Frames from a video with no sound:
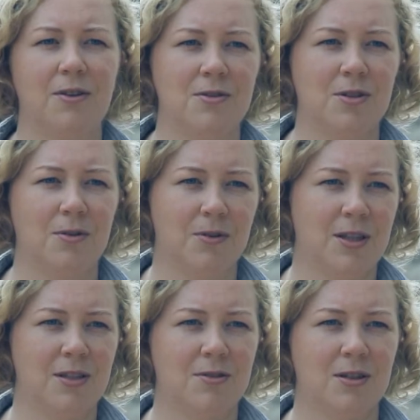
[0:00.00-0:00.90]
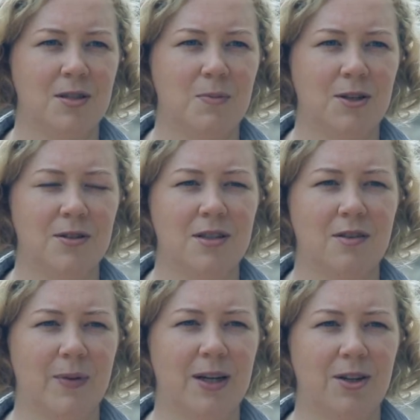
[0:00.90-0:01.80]
those oral histories because
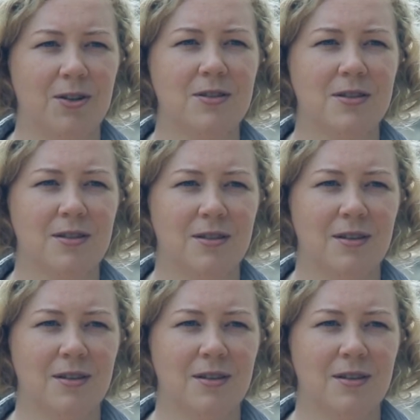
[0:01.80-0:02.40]
they've been lost.